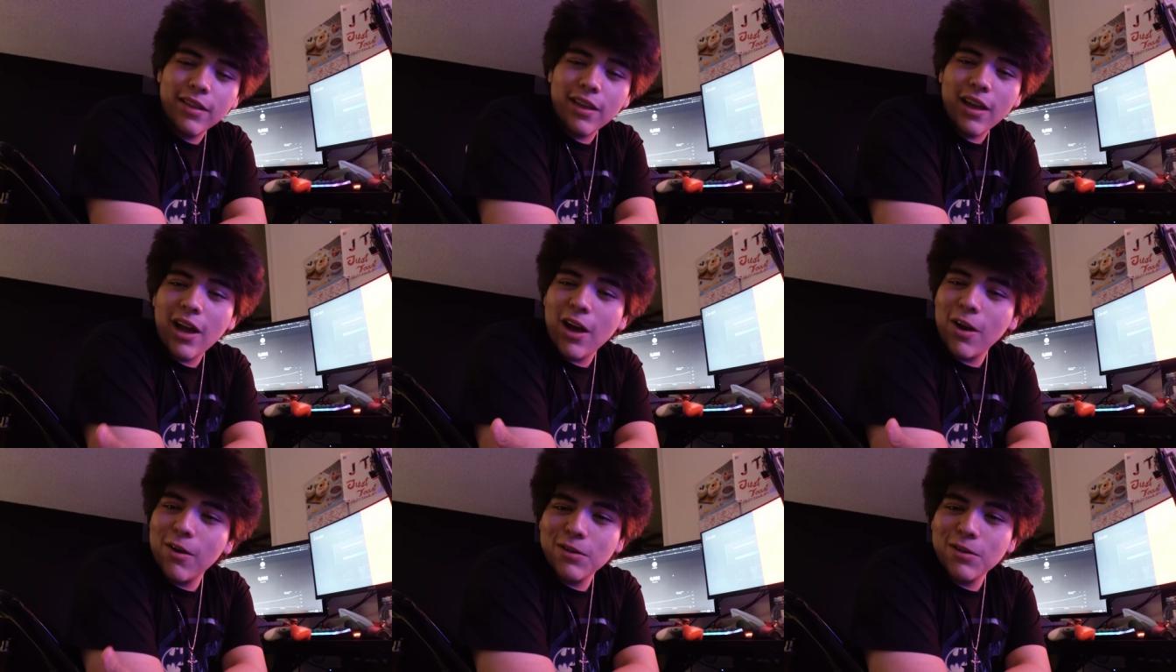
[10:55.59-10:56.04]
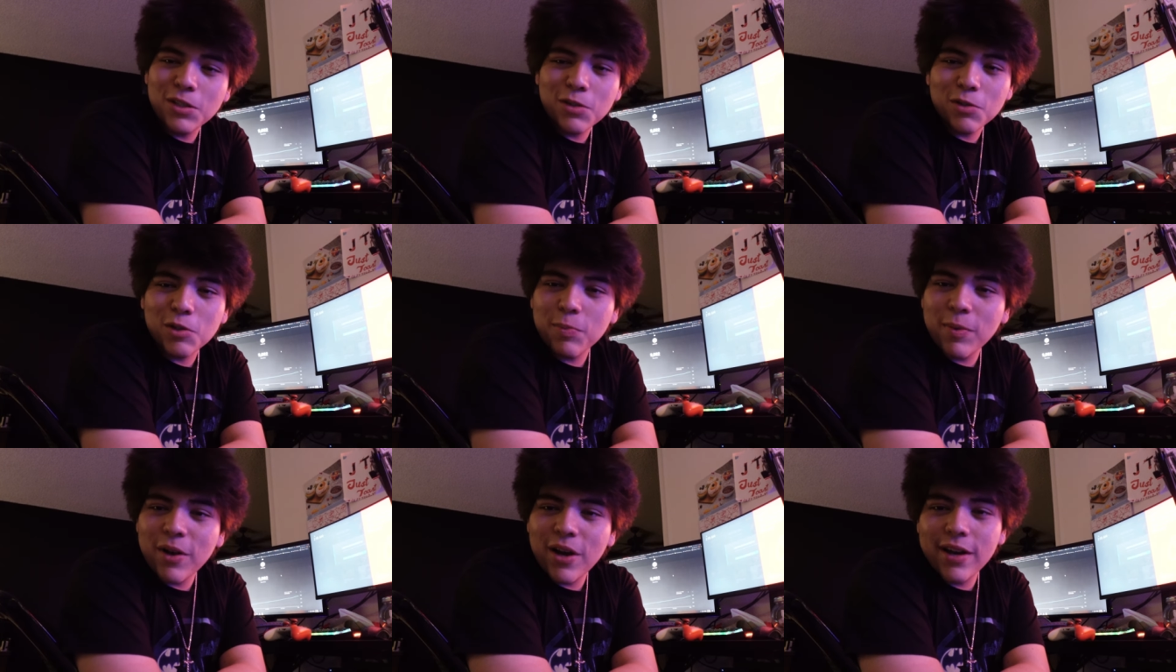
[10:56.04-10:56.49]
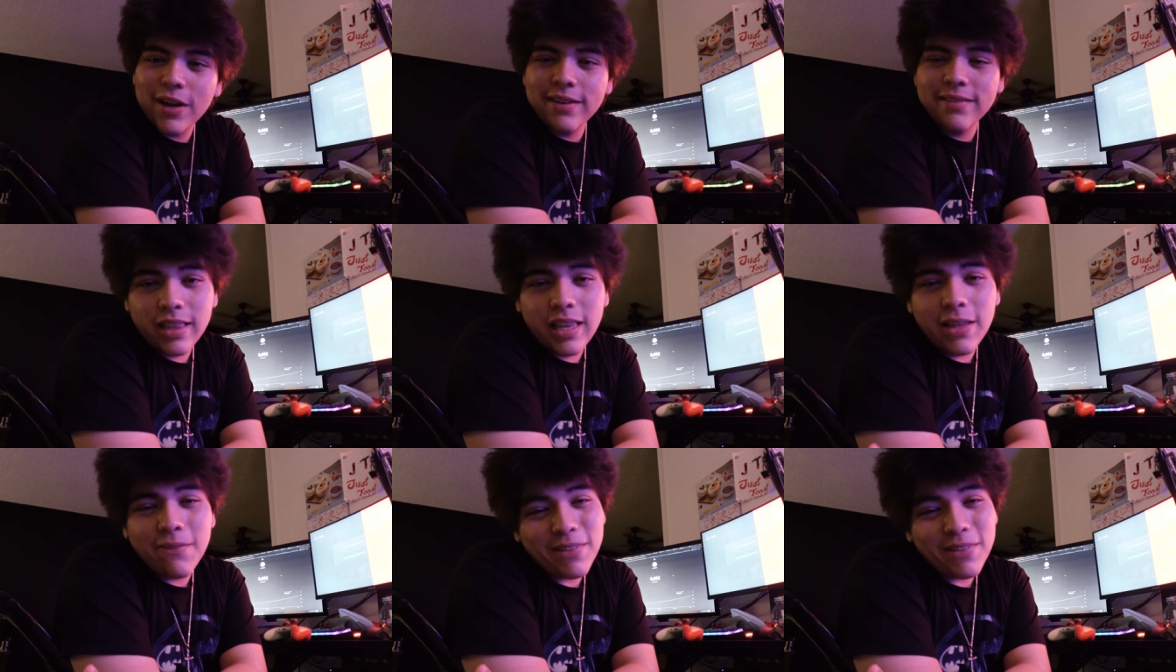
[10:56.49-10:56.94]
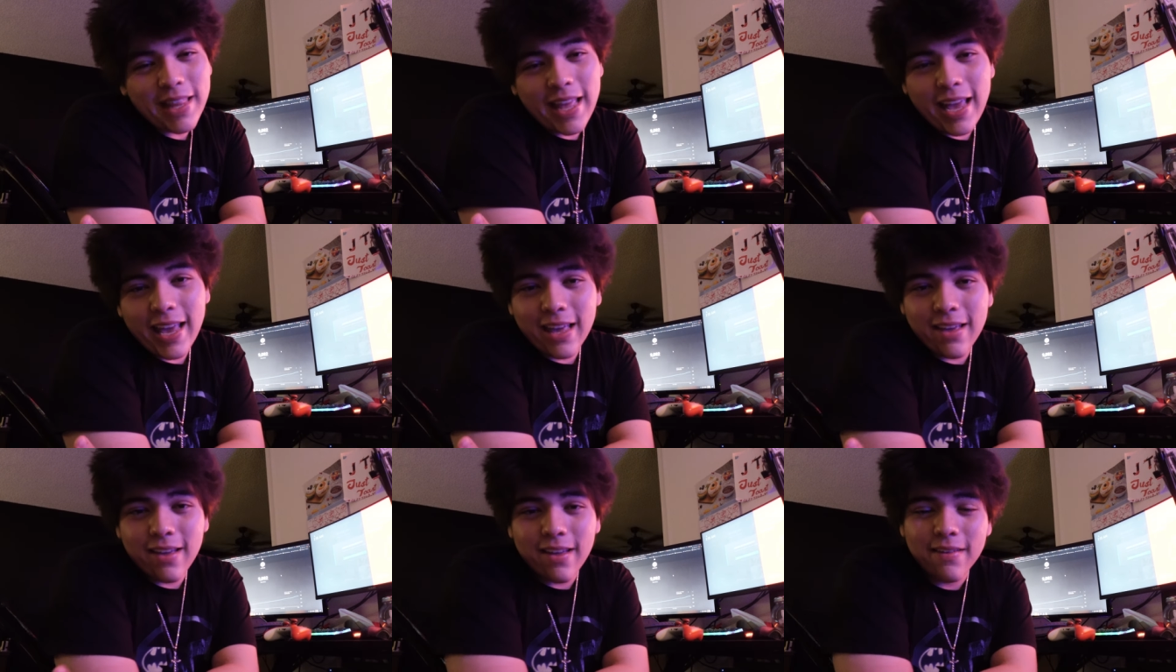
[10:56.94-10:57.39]
I always respond. Leave a
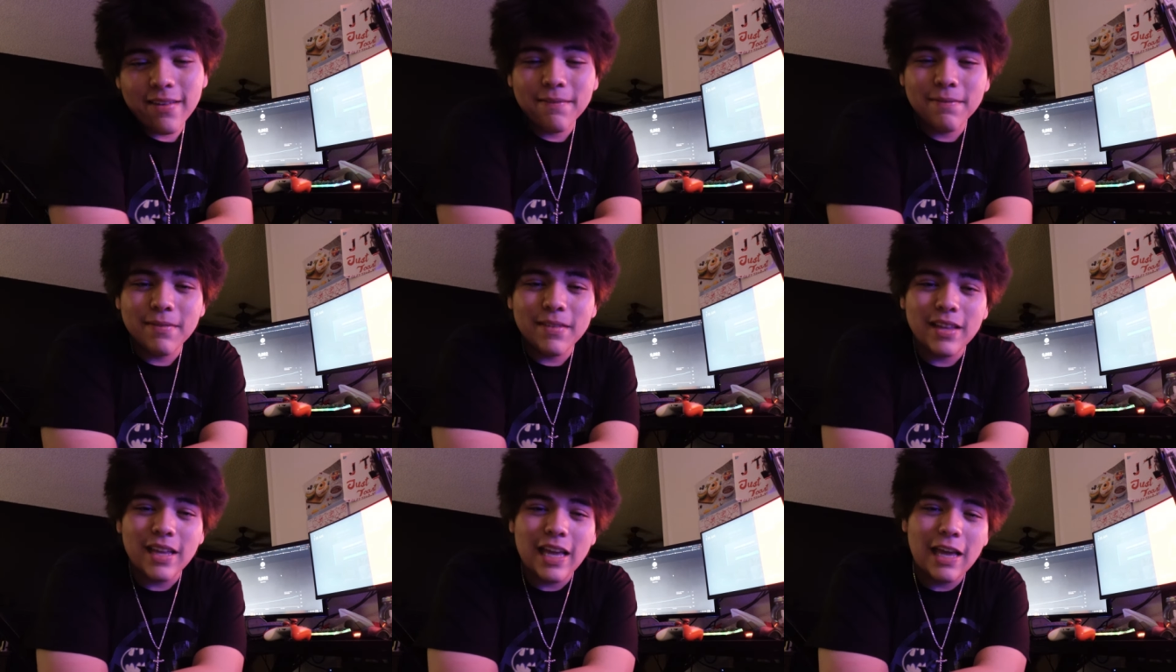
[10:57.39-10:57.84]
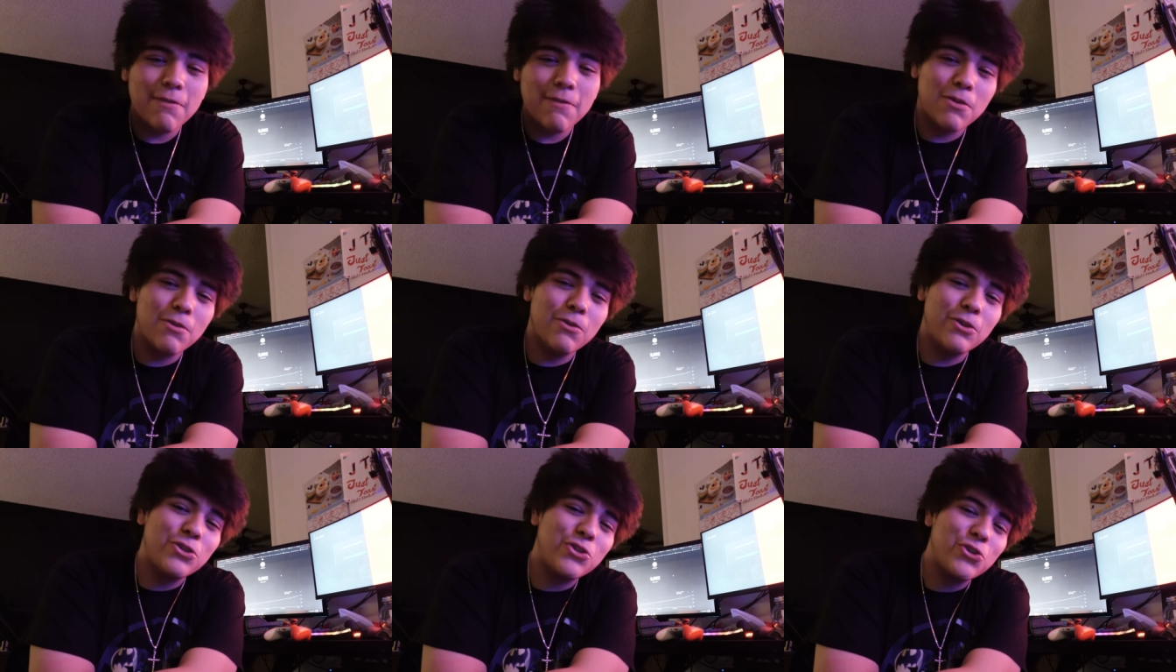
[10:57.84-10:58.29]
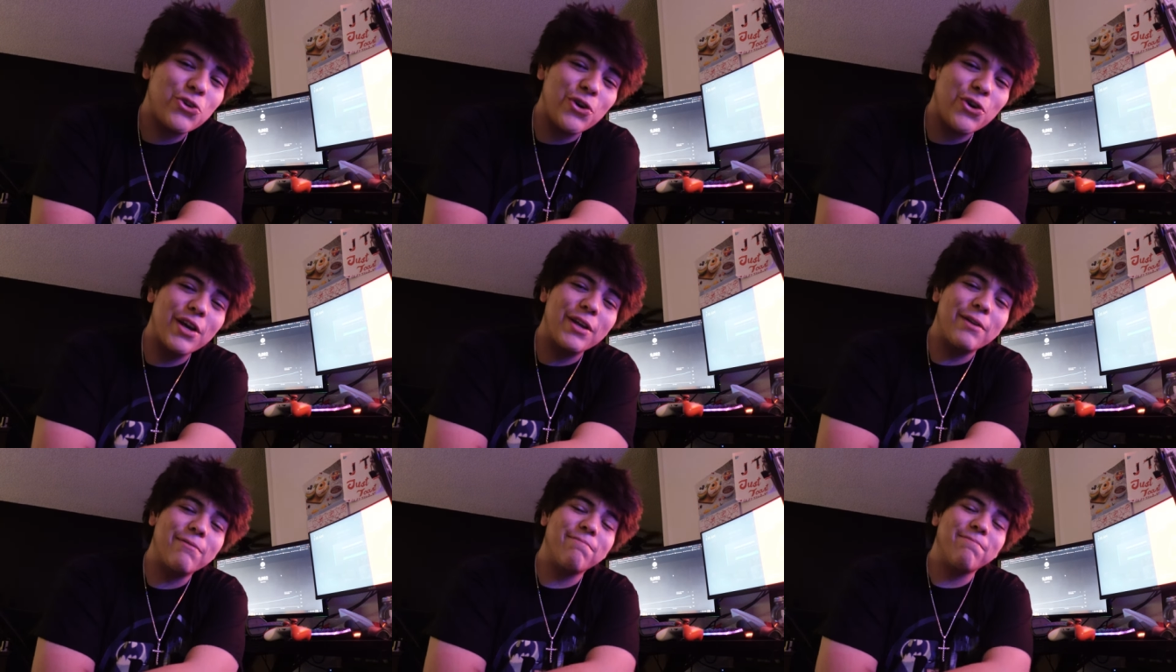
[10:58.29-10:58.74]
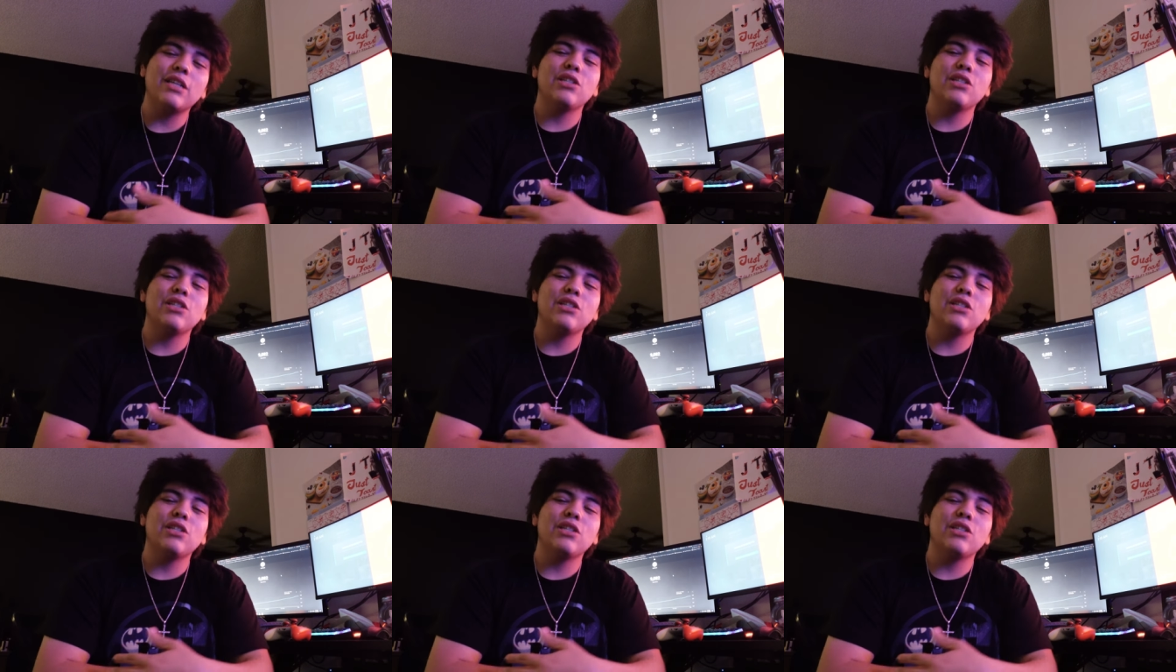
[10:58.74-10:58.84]
like if you enjoyed.